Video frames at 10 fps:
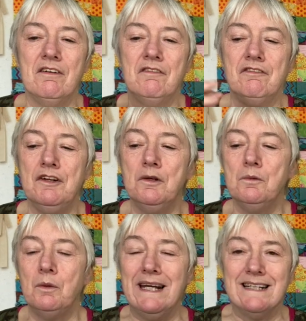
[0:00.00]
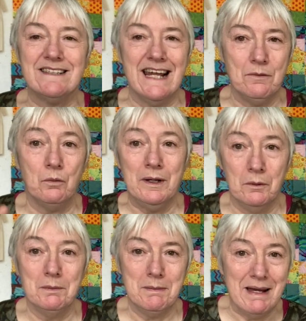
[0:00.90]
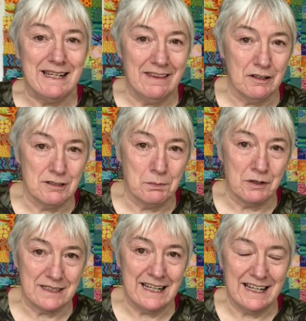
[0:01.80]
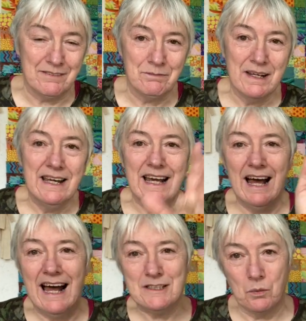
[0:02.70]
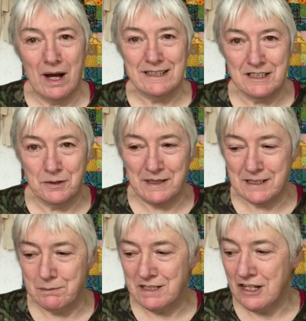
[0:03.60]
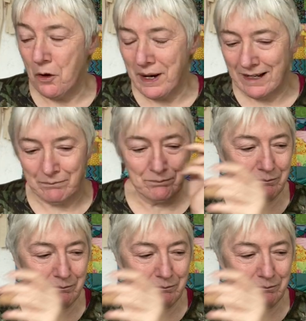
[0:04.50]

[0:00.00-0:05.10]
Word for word: few weeks, then, we will be making those books here, as well as doing some sewing